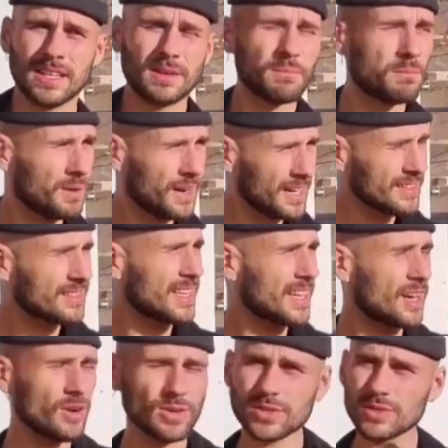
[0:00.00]
but
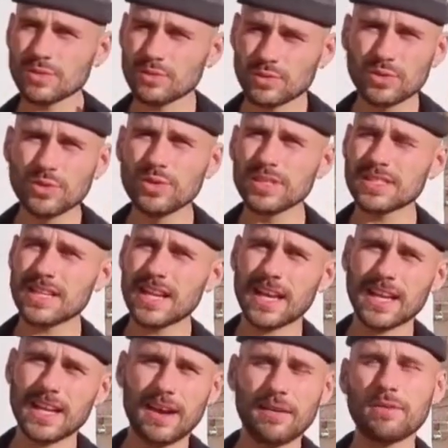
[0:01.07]
there are also rules like
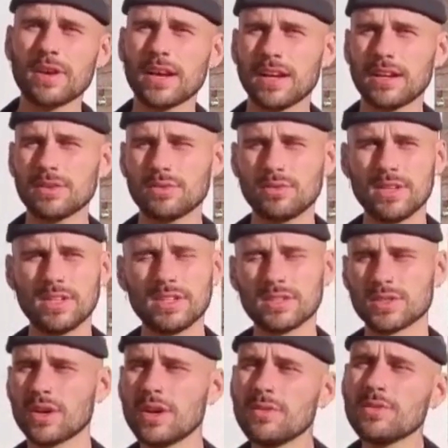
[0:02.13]
in every country.
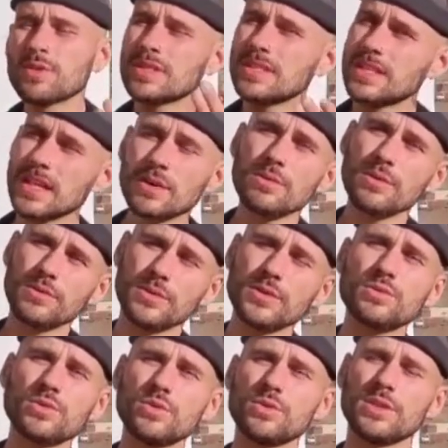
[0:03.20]
So if you stick with the
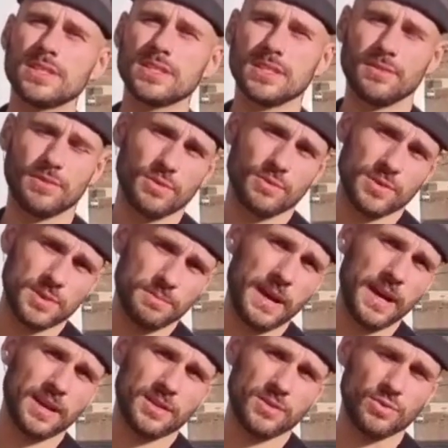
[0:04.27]
rules, if you
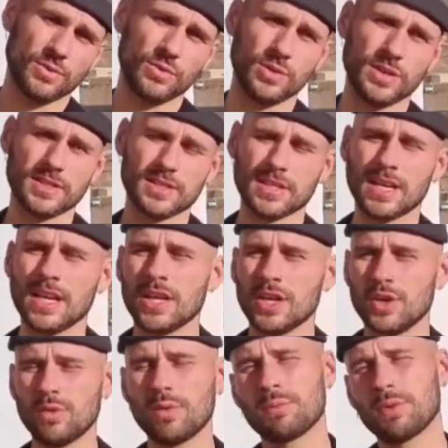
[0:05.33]
respect the rules,
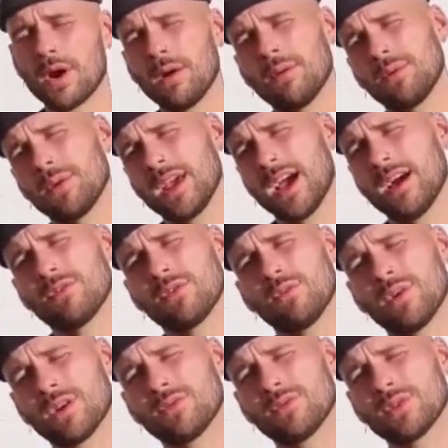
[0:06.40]
you will probably have a
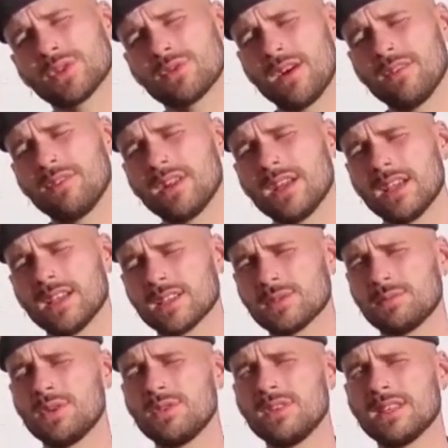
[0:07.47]
wonderful travel
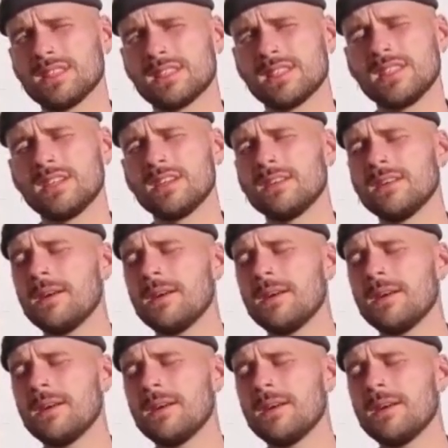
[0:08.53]
experience here.